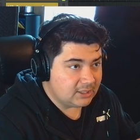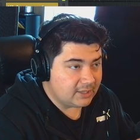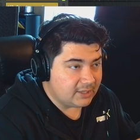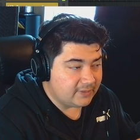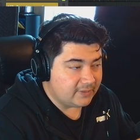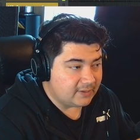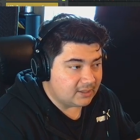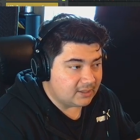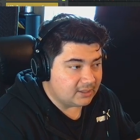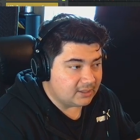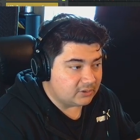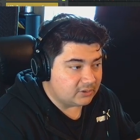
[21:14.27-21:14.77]

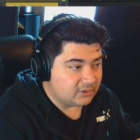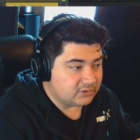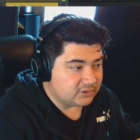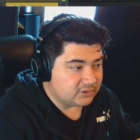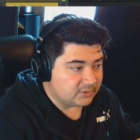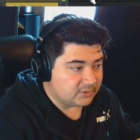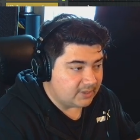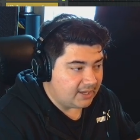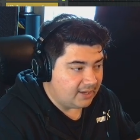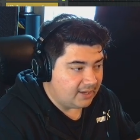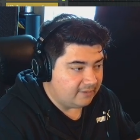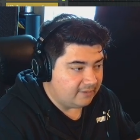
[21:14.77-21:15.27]
And then I
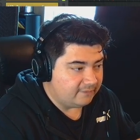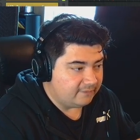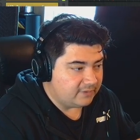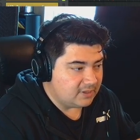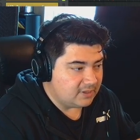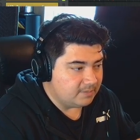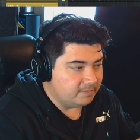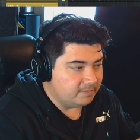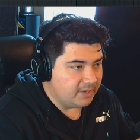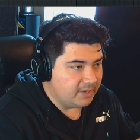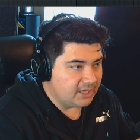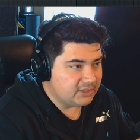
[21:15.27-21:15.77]
also have
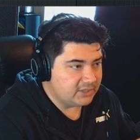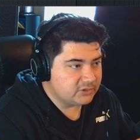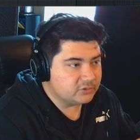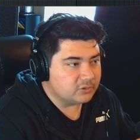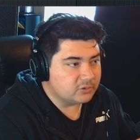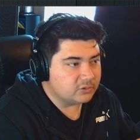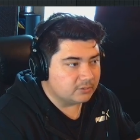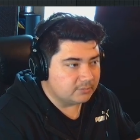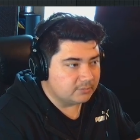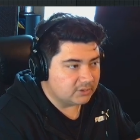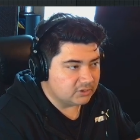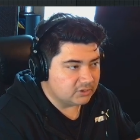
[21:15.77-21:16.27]
the bass
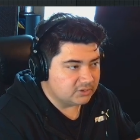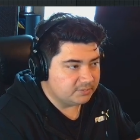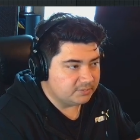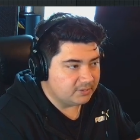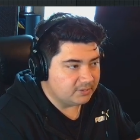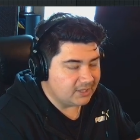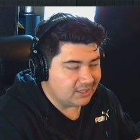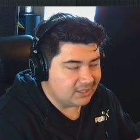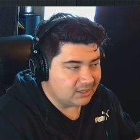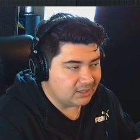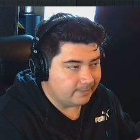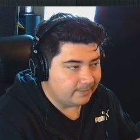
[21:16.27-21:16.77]
trombones
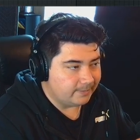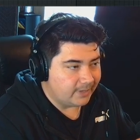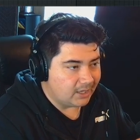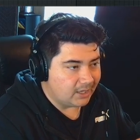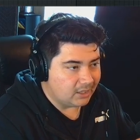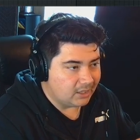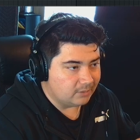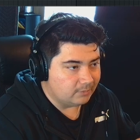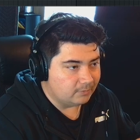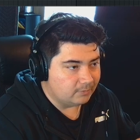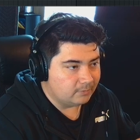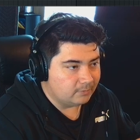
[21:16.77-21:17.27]
playing the
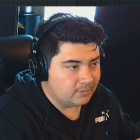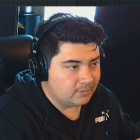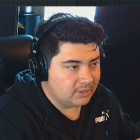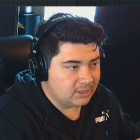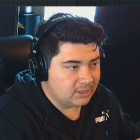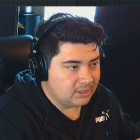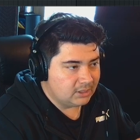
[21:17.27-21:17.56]
bottom